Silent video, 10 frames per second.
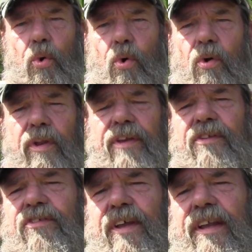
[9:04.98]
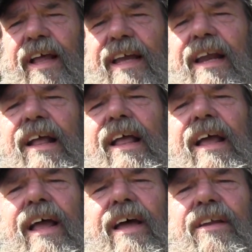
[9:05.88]
cool in the sunlight,
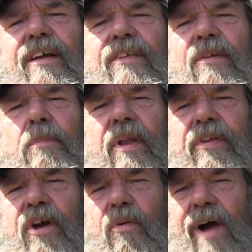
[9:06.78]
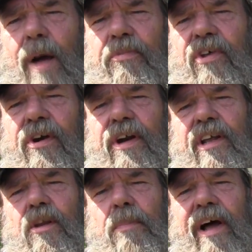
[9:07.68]
and the, the crops
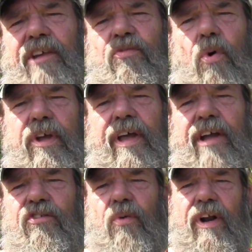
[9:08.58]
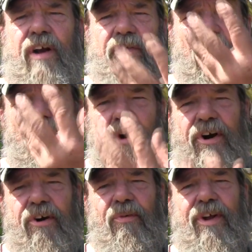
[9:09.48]
underneath the pots will catch whatever
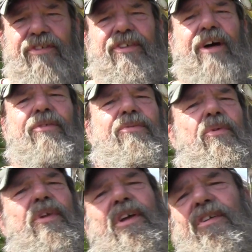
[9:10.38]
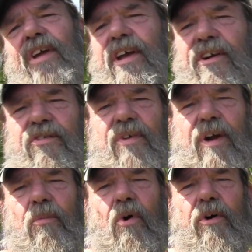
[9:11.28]
water runs down through the containers when
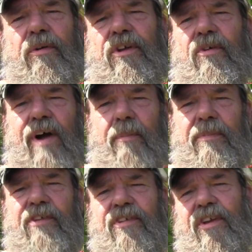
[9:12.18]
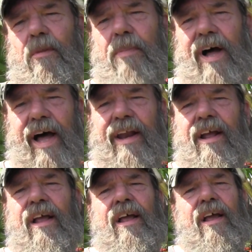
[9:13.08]
I'm watering the crop that's in the pot.
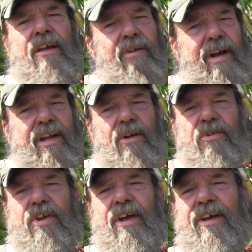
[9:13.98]
Trying to use